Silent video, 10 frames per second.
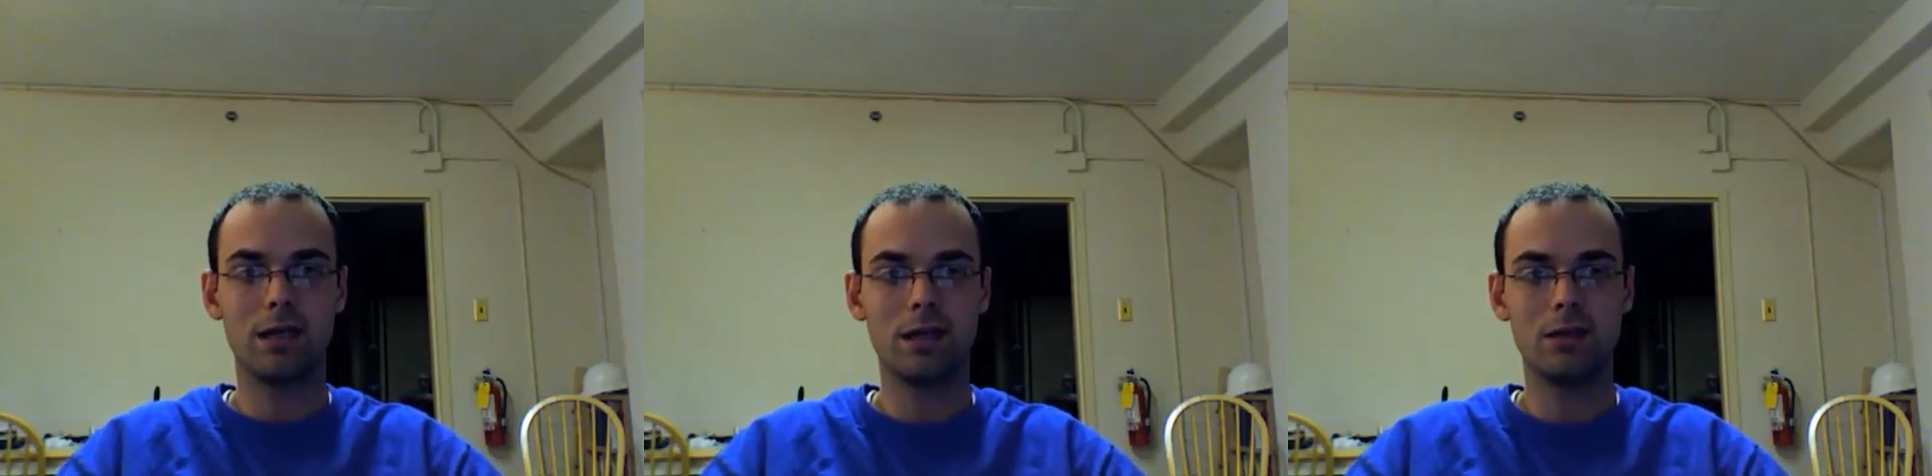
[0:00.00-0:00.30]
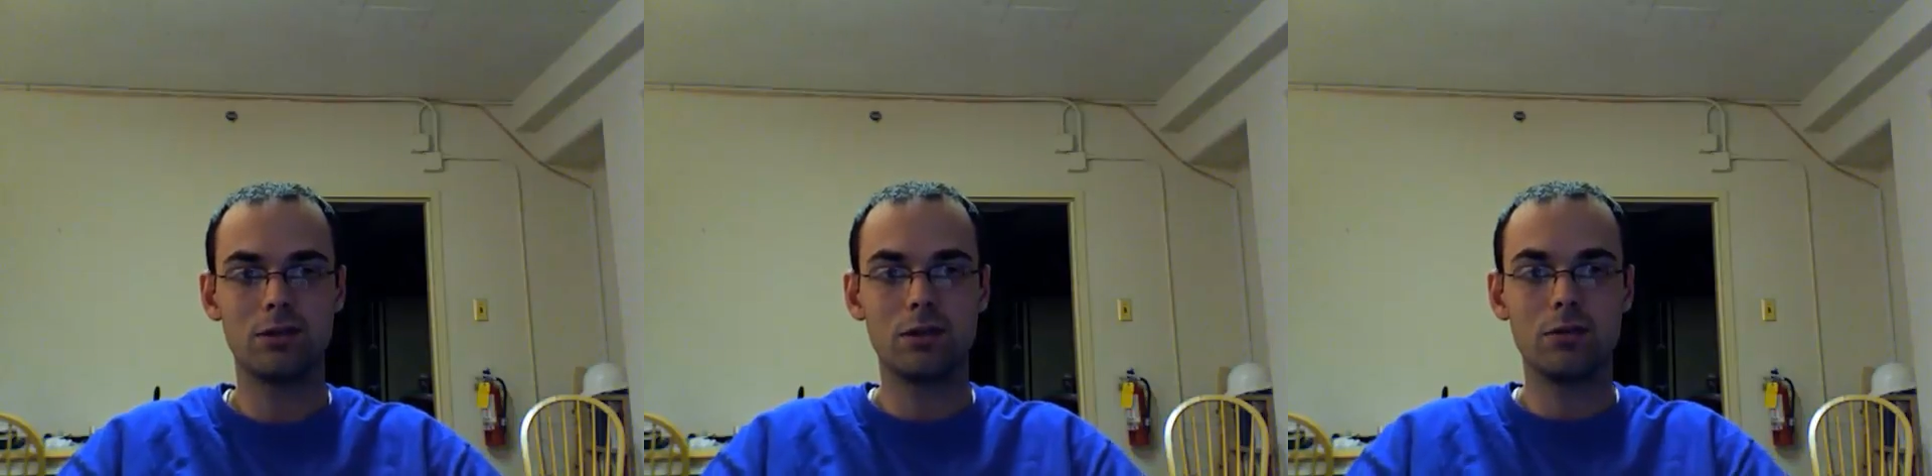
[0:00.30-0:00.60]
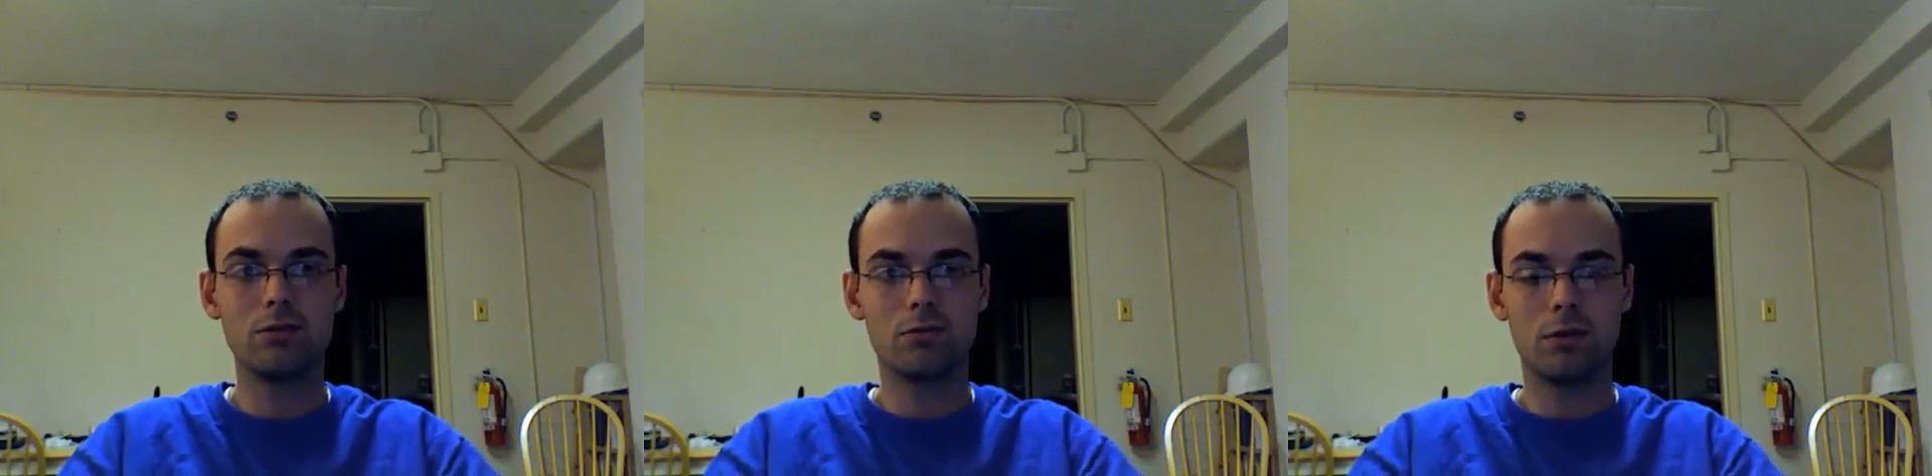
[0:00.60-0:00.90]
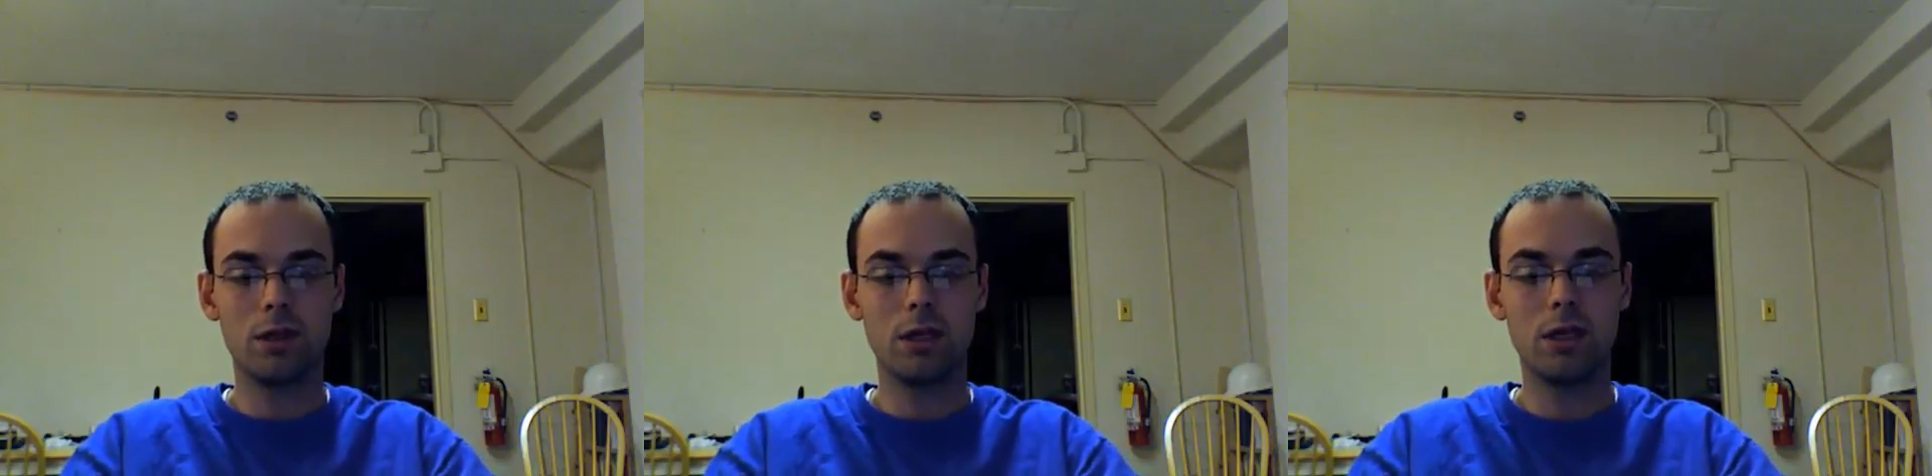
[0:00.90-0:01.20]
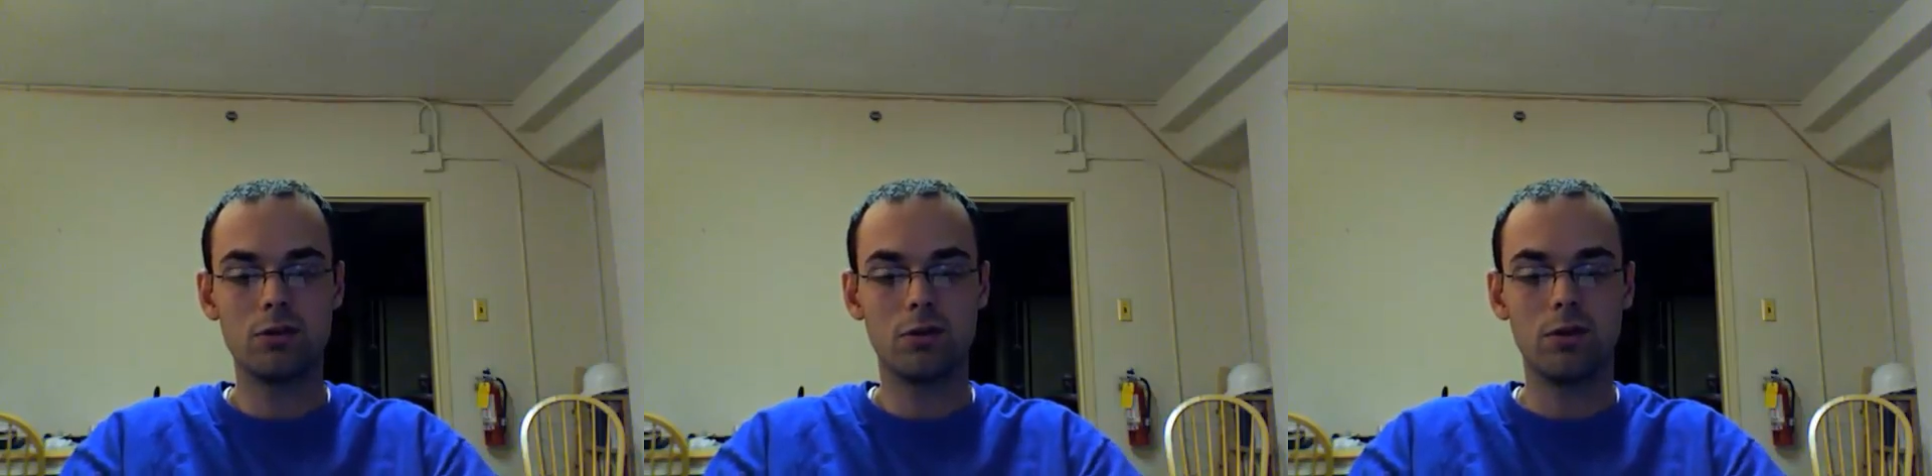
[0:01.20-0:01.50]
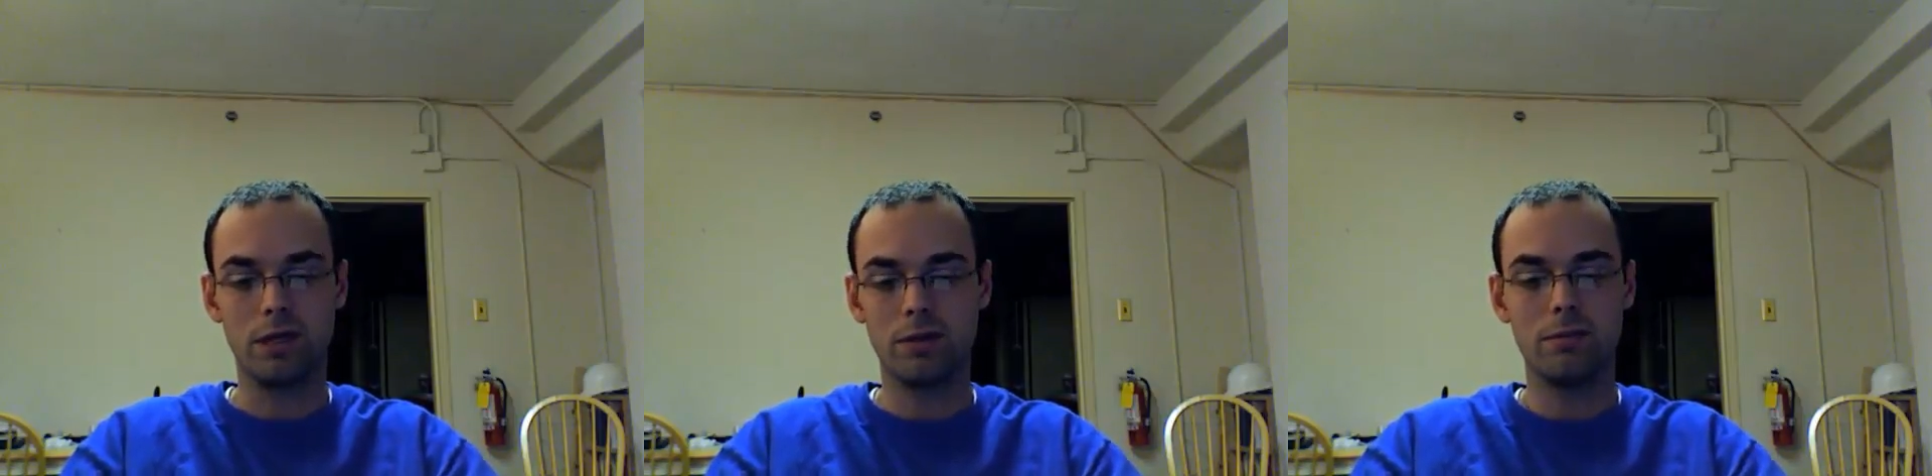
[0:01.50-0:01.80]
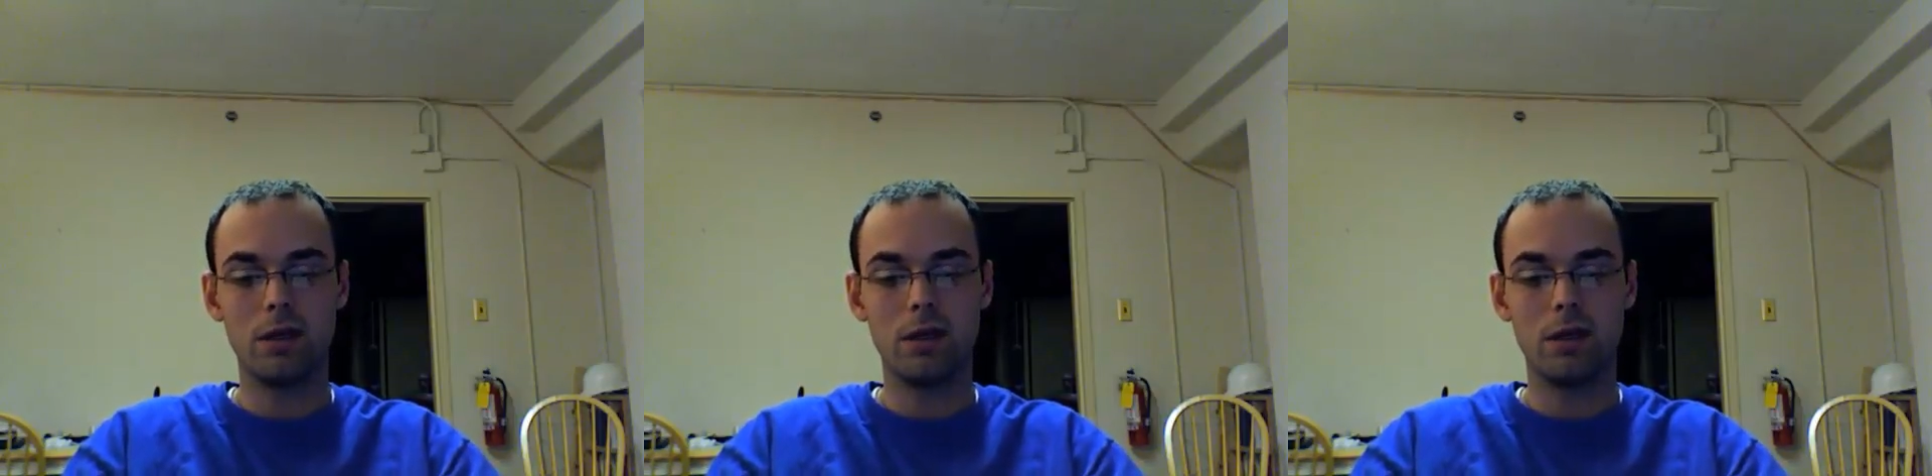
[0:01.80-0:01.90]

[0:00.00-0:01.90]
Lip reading: I think students really enjoy.